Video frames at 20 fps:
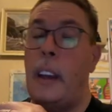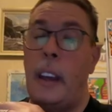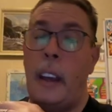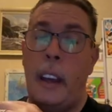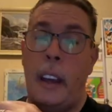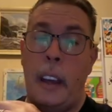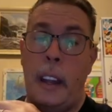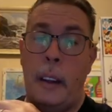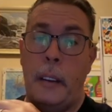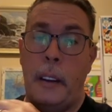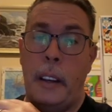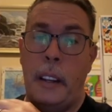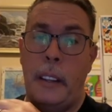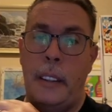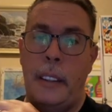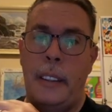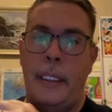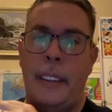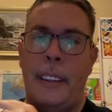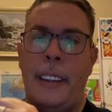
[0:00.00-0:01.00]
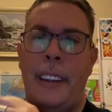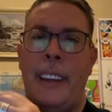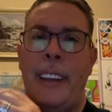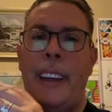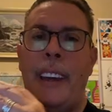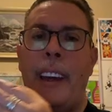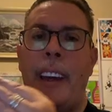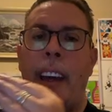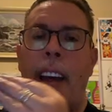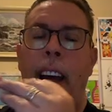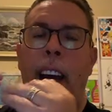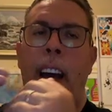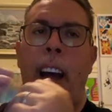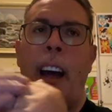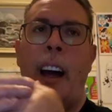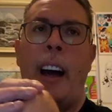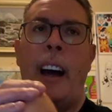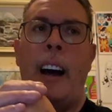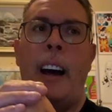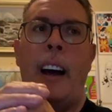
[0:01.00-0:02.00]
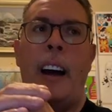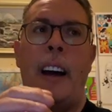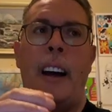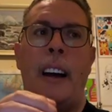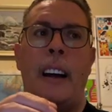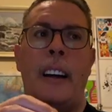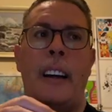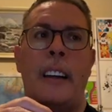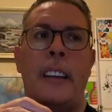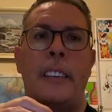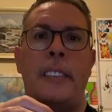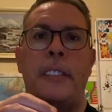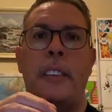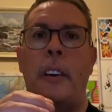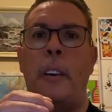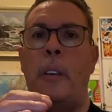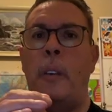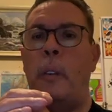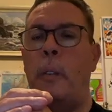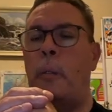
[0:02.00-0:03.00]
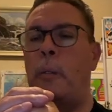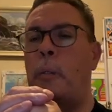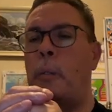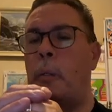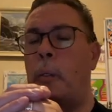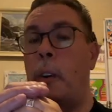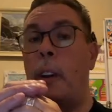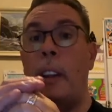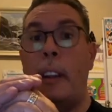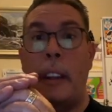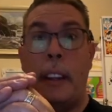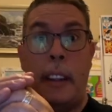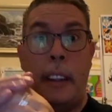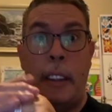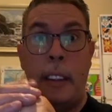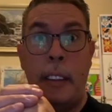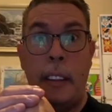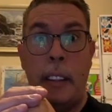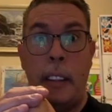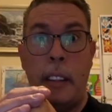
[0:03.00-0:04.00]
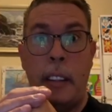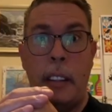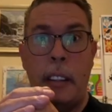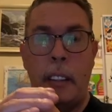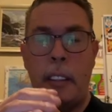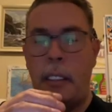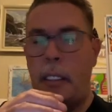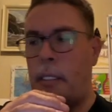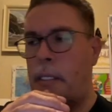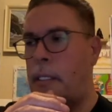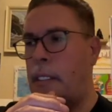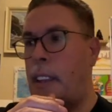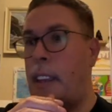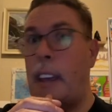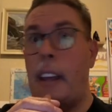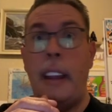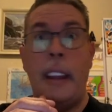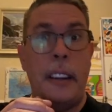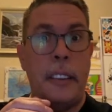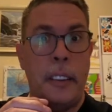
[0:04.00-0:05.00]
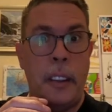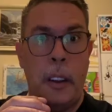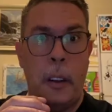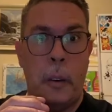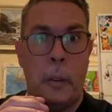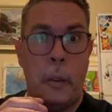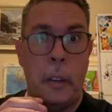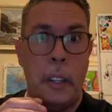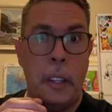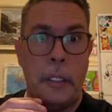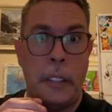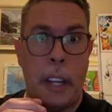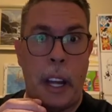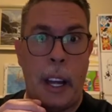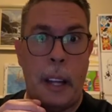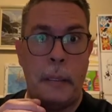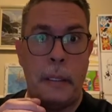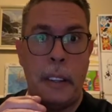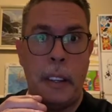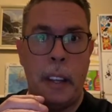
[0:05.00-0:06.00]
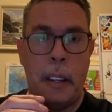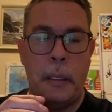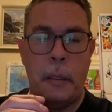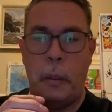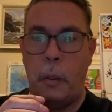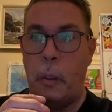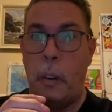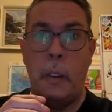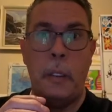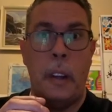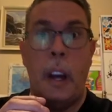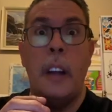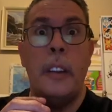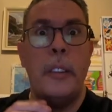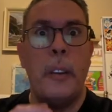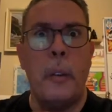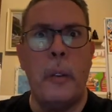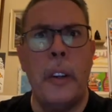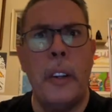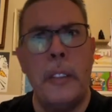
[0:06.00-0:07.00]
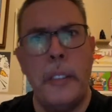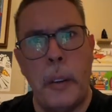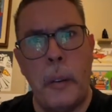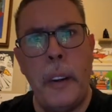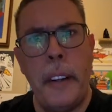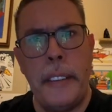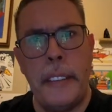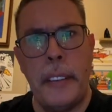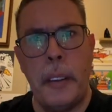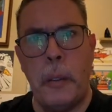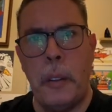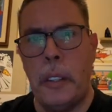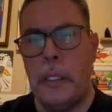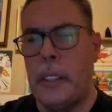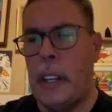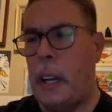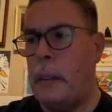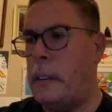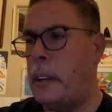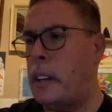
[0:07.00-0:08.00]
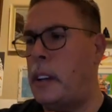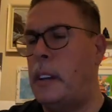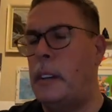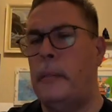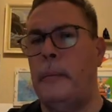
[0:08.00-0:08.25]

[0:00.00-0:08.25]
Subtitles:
anyway, so really getting to the real topic of what's the real topic?